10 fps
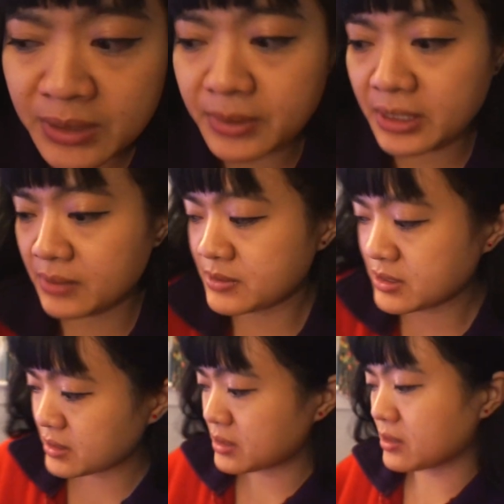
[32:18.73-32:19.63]
But I'm
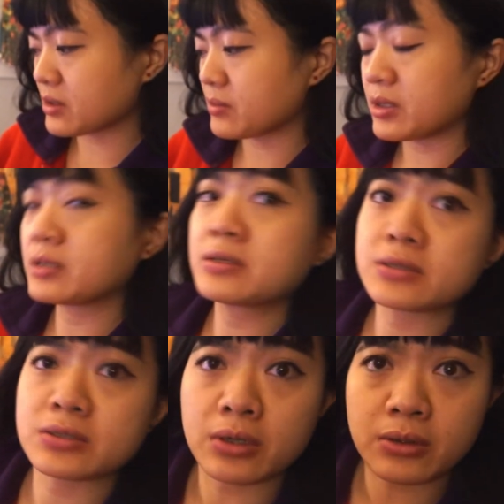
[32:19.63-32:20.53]
sitting here, I'm gonna
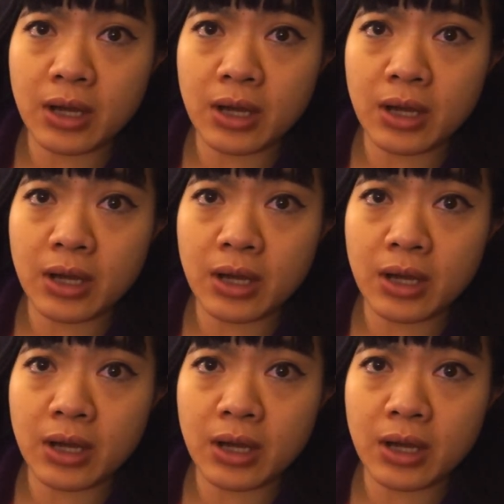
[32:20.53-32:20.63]
start